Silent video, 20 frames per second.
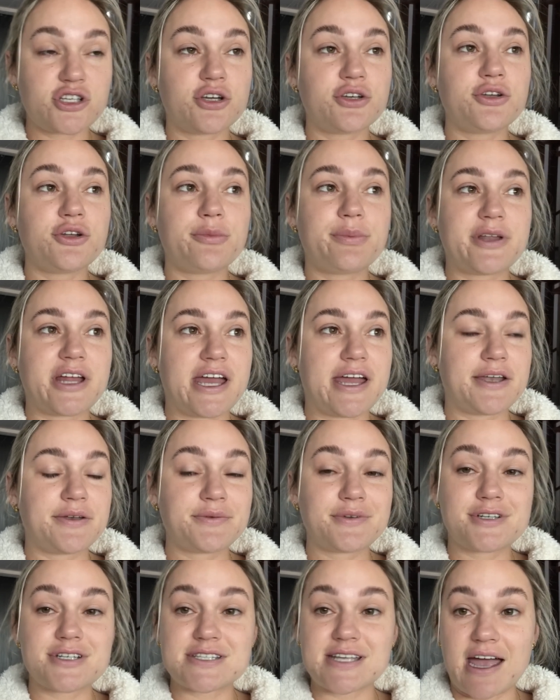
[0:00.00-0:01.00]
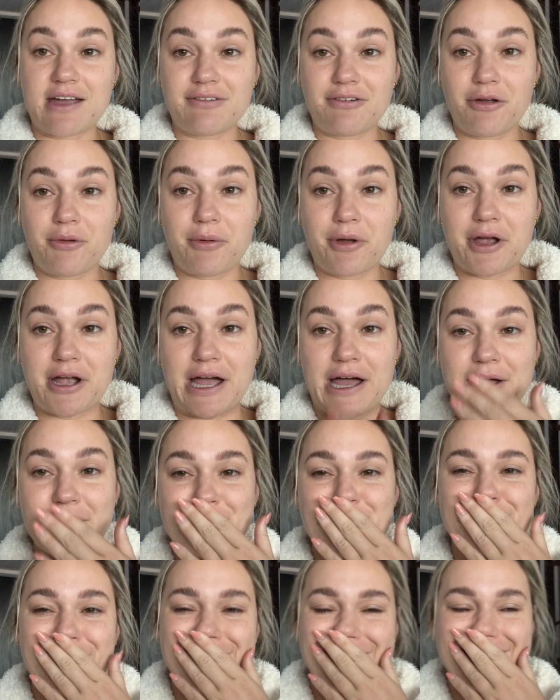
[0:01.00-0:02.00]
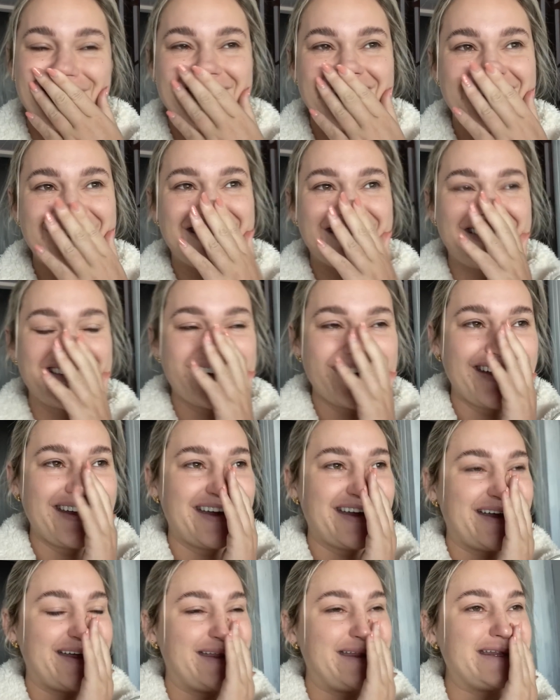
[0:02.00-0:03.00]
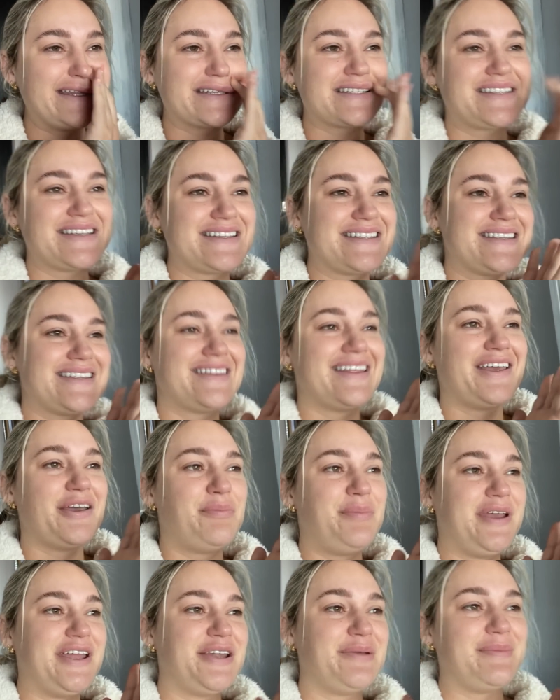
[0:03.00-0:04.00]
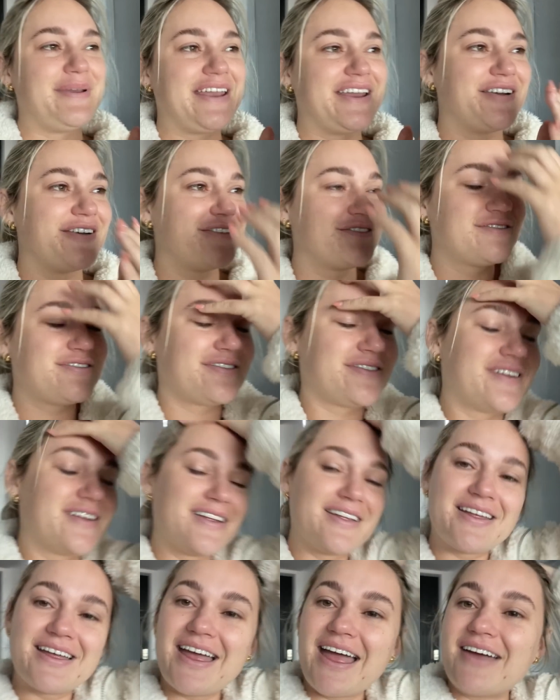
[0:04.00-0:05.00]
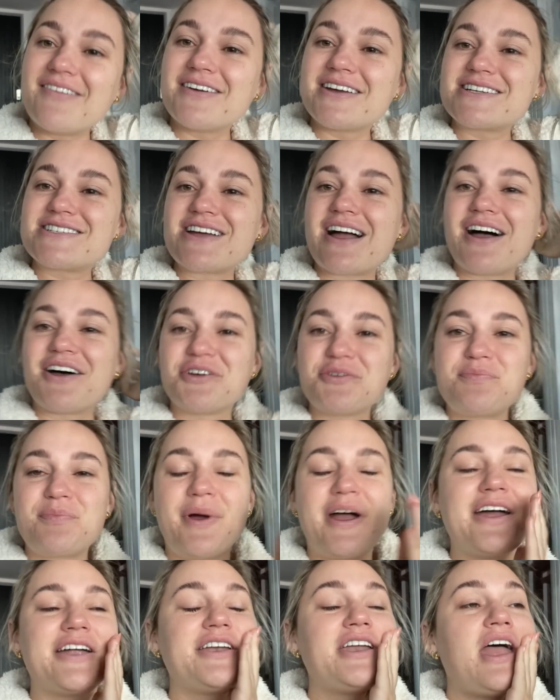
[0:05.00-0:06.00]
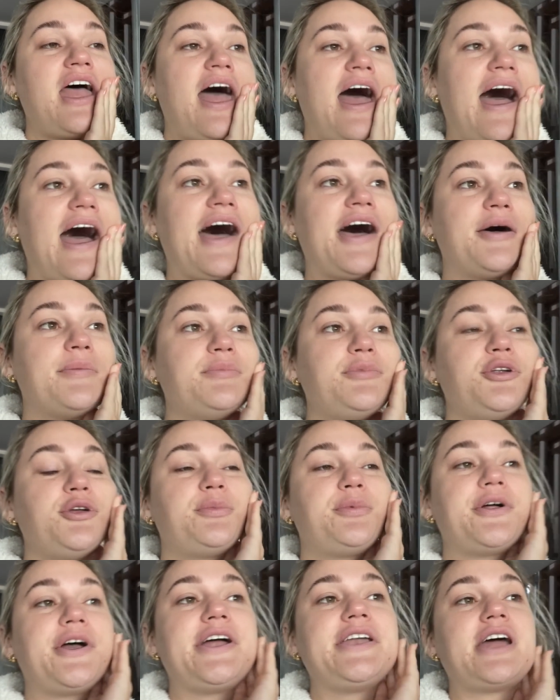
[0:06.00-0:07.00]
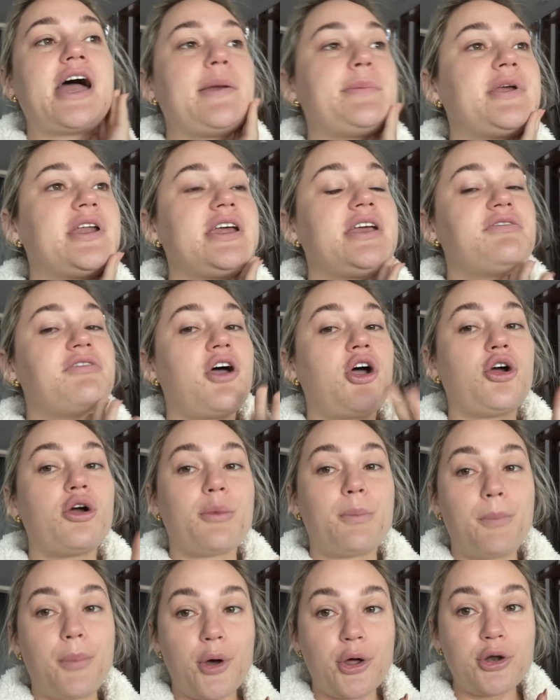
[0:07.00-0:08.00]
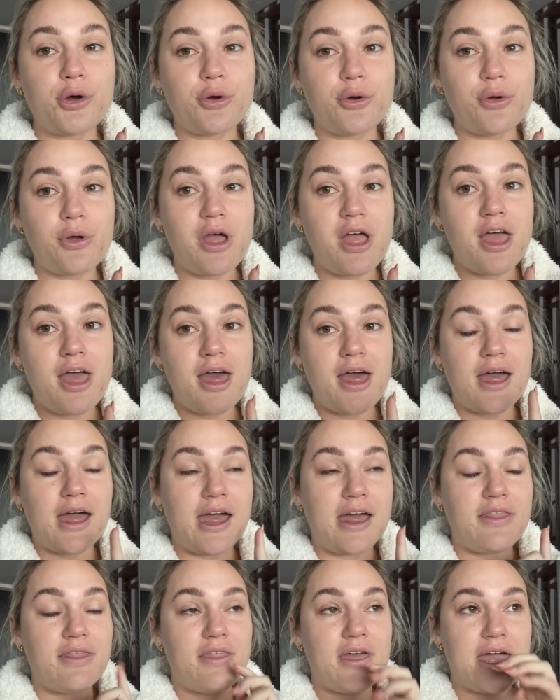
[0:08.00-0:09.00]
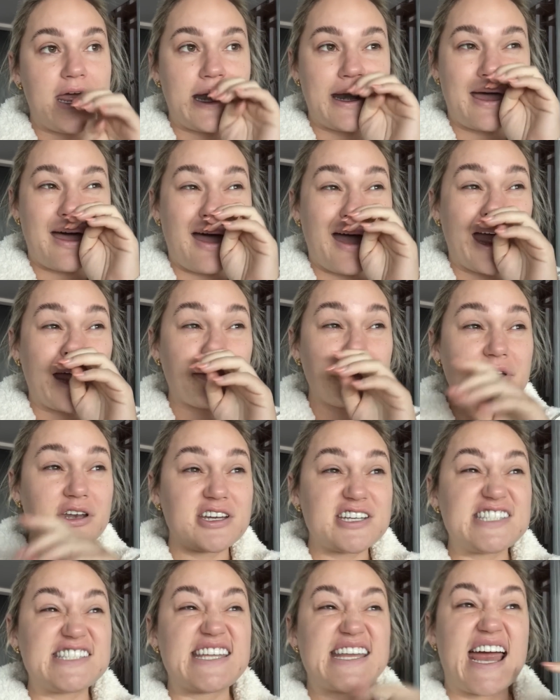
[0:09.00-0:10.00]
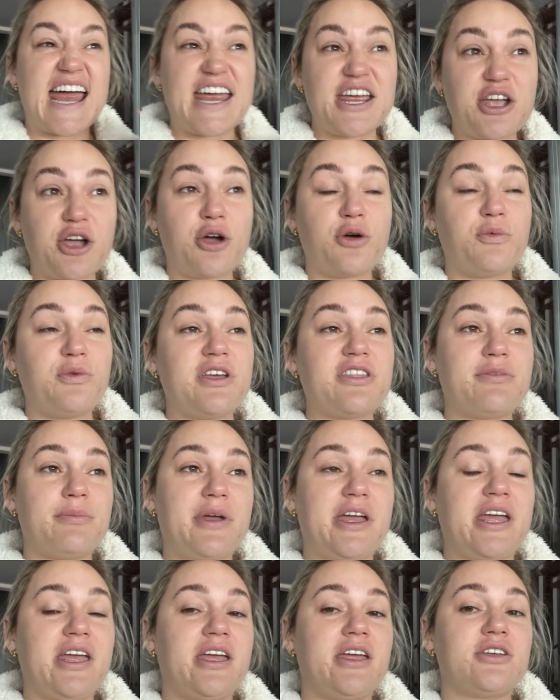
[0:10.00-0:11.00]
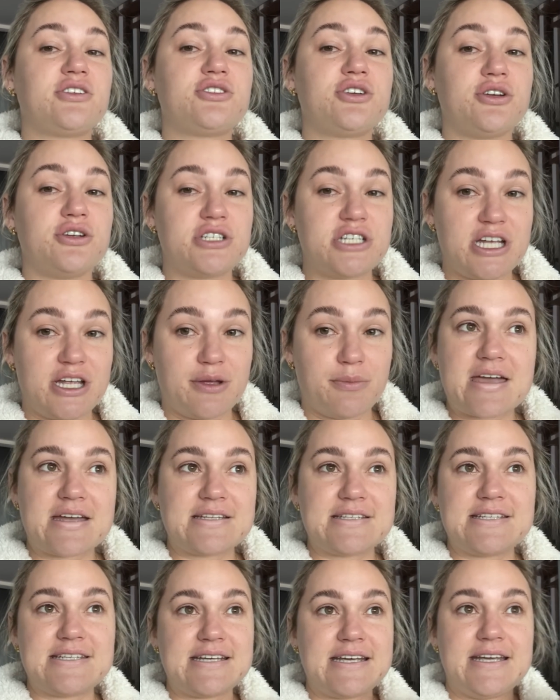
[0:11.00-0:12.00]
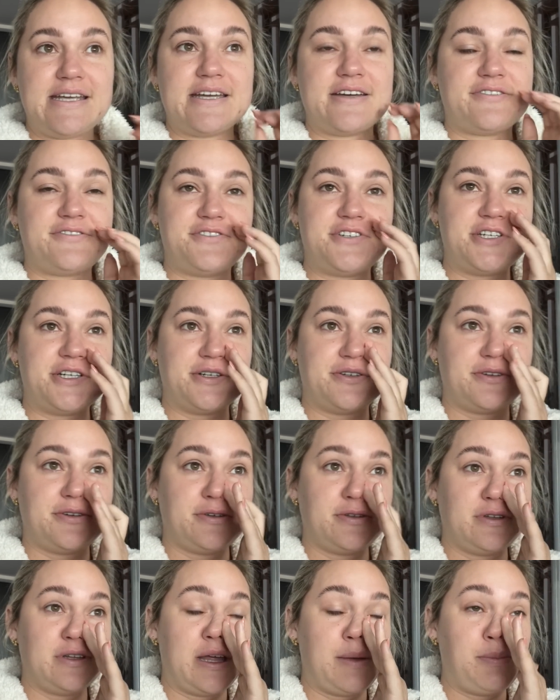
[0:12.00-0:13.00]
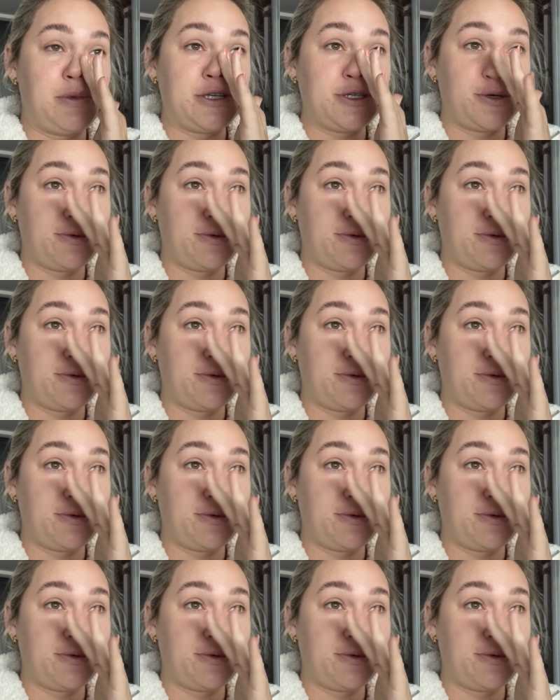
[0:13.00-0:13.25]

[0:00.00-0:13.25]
new plan, because Ivy woke up. I think this is epitome of having a child. But new plan, I'm going to give her a bottle and then I'm going to take her with me to gym and see if she'll let me do a